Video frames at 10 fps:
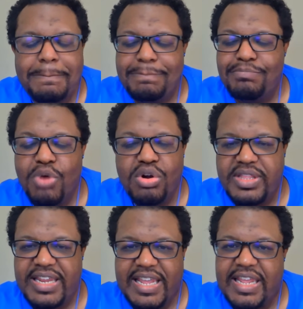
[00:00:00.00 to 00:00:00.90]
more
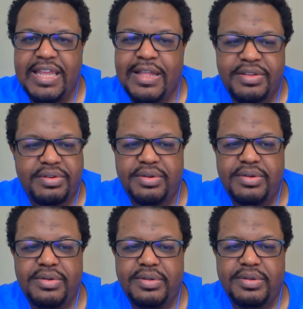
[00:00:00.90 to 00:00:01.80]
than any other.
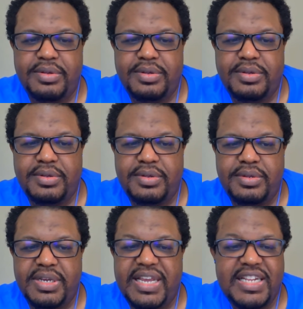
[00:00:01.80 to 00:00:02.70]

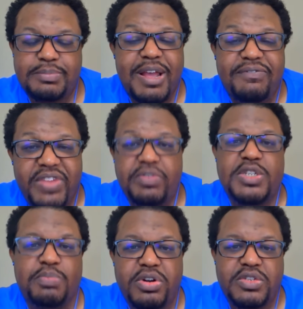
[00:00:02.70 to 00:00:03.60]
It is my favorite
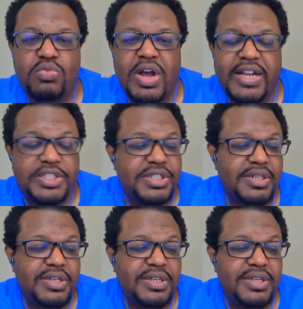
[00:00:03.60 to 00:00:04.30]
sport to watch.